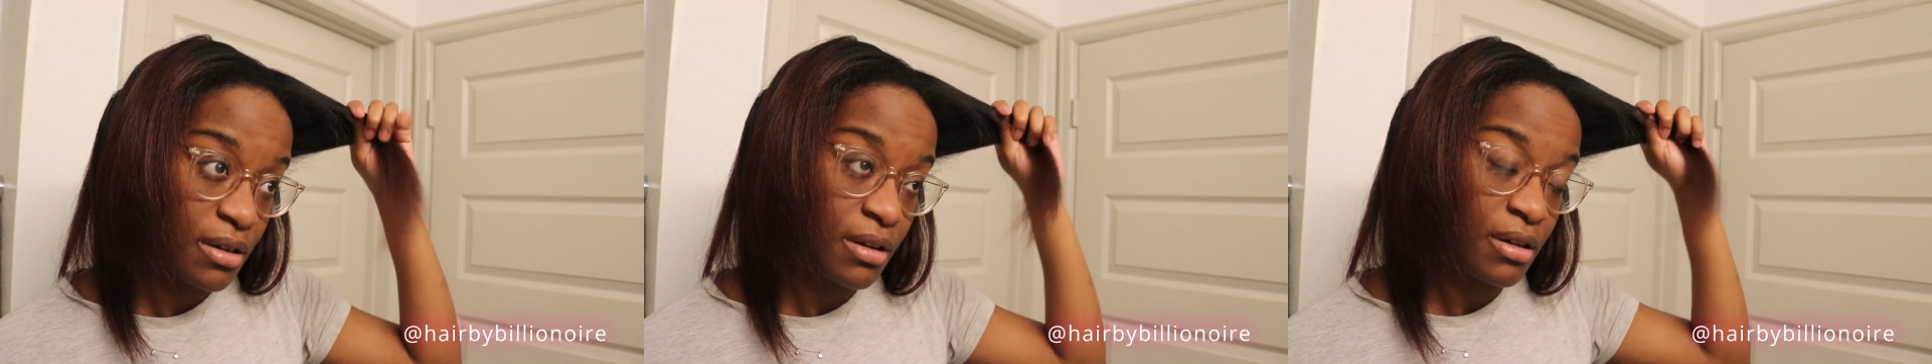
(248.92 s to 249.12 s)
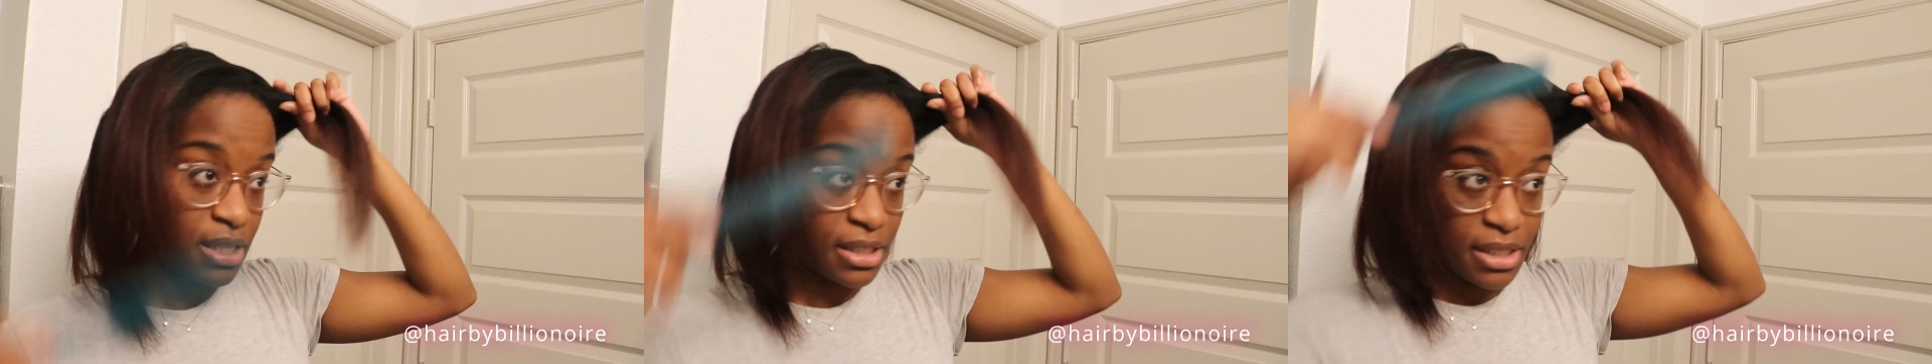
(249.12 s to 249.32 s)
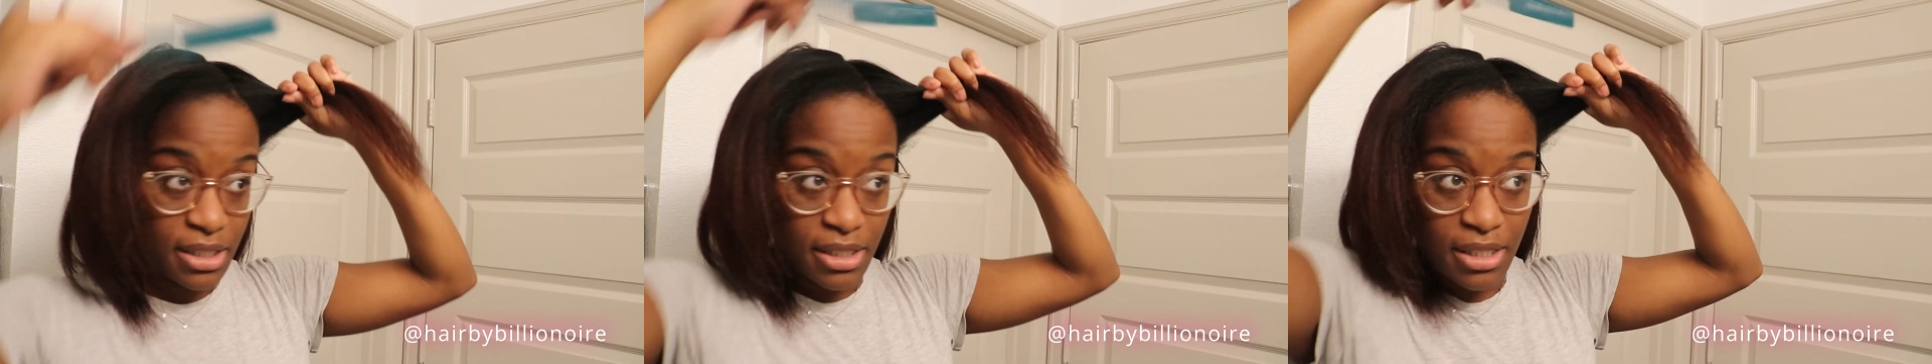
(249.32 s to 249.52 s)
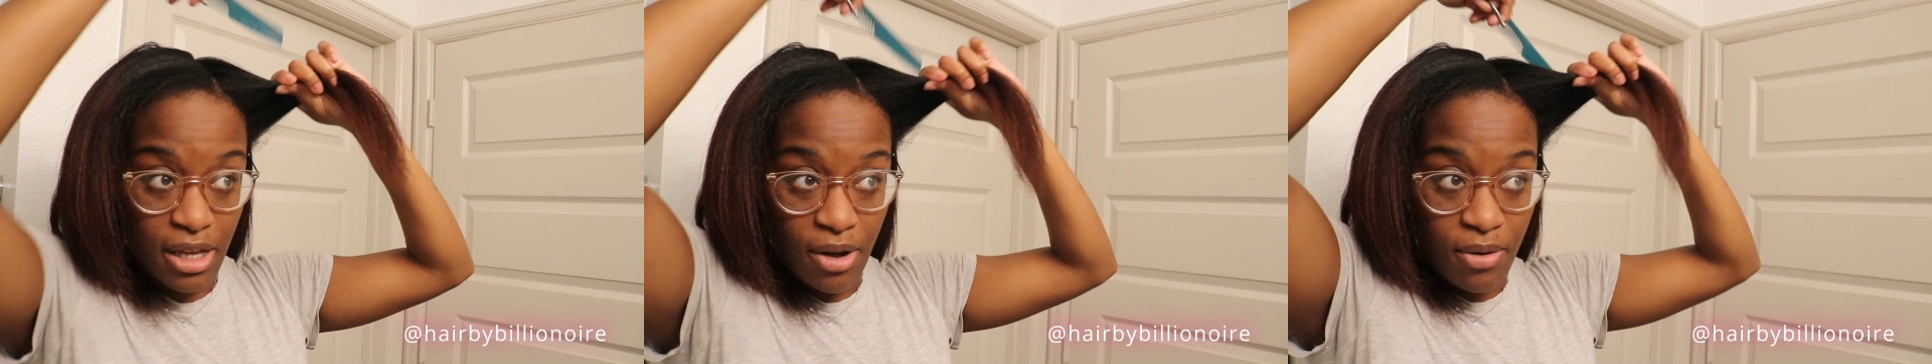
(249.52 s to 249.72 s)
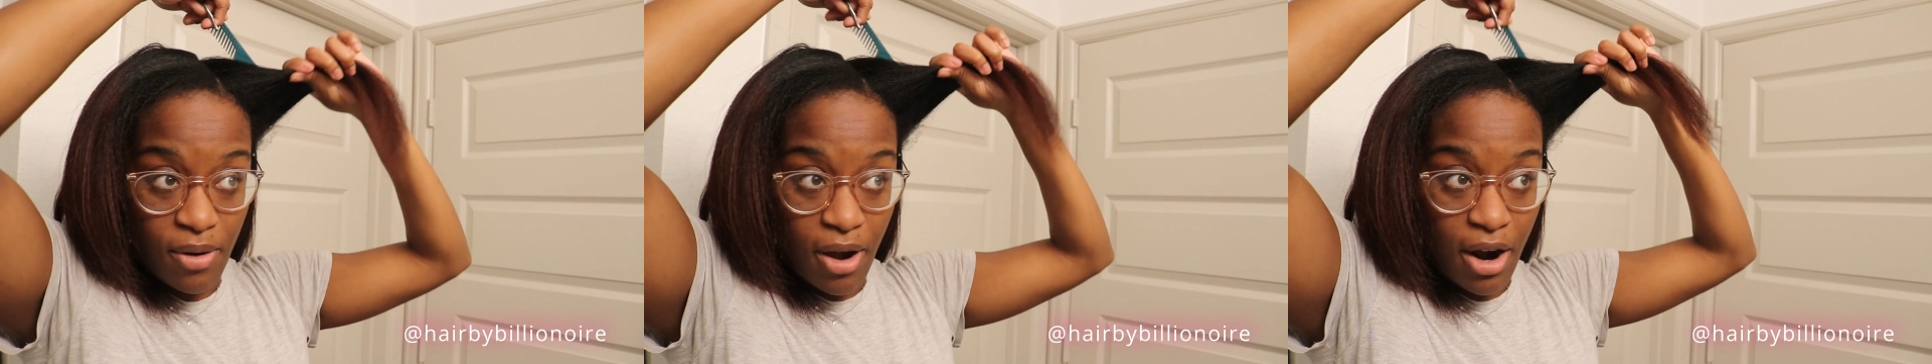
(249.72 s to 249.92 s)
It's
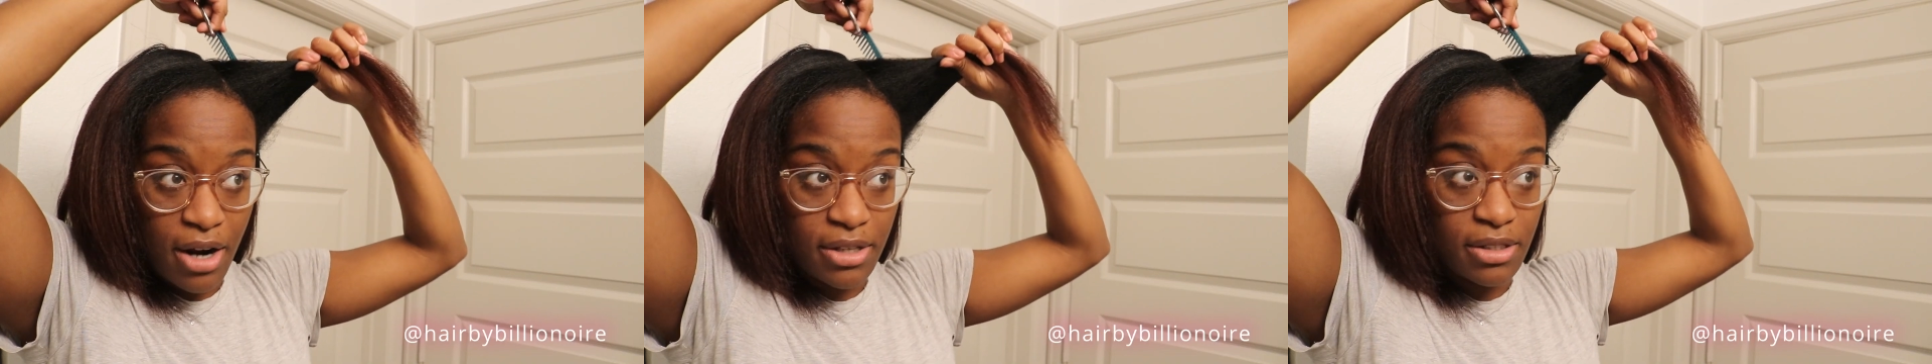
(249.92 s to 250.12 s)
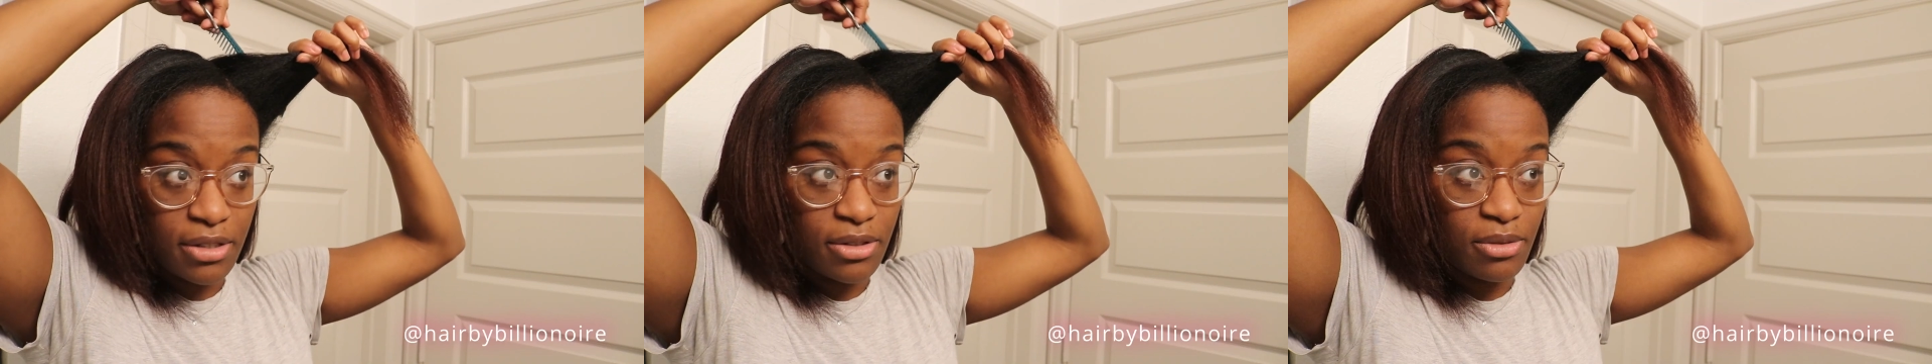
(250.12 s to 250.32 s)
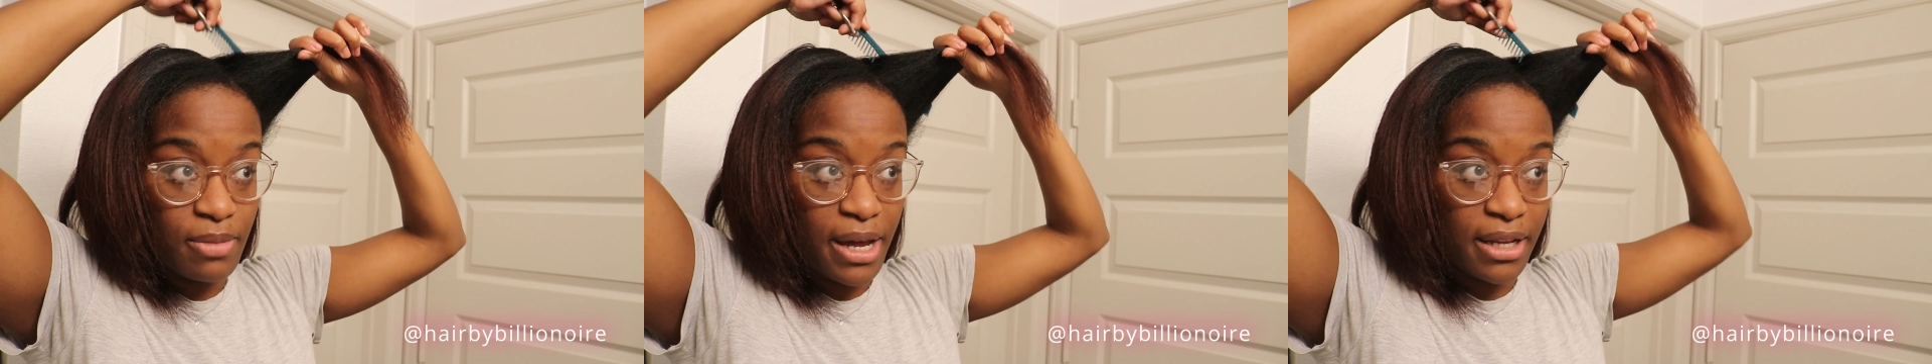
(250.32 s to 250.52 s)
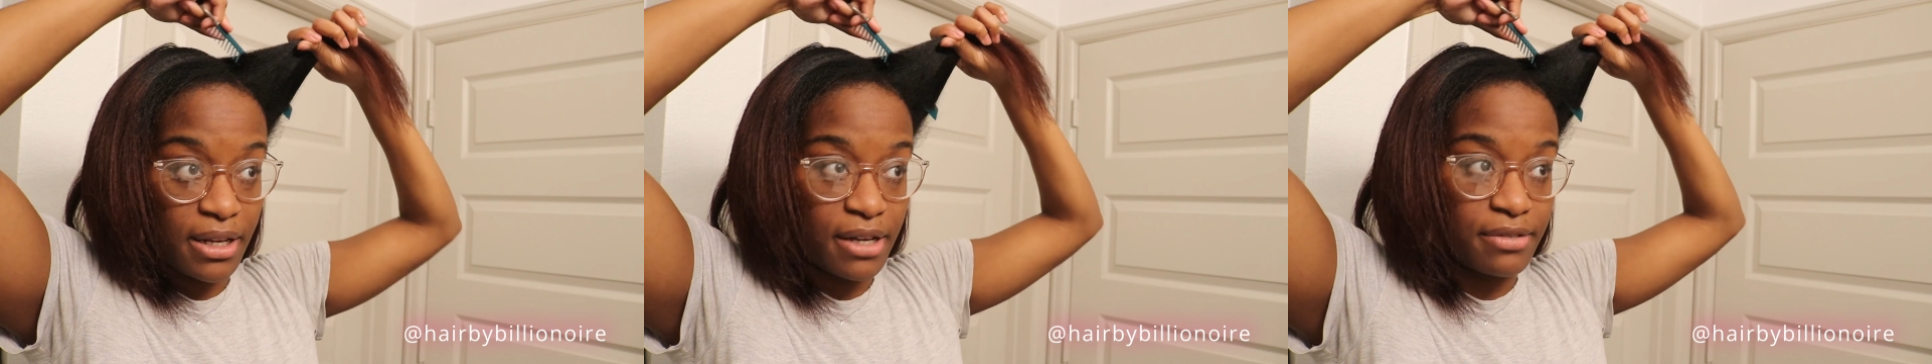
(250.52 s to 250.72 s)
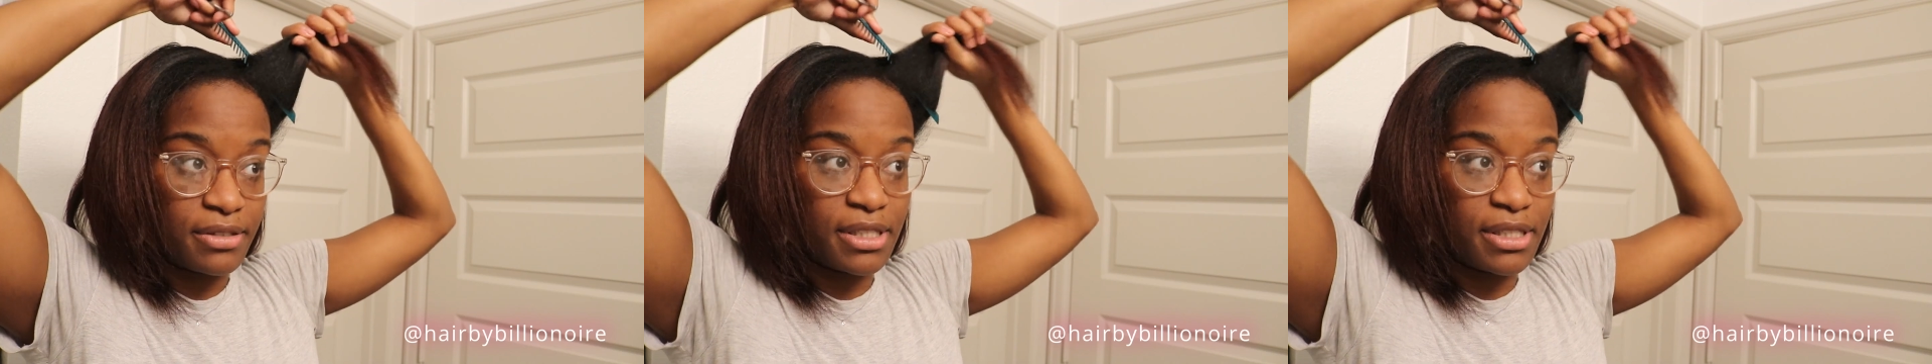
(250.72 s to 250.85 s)
so hard to do my left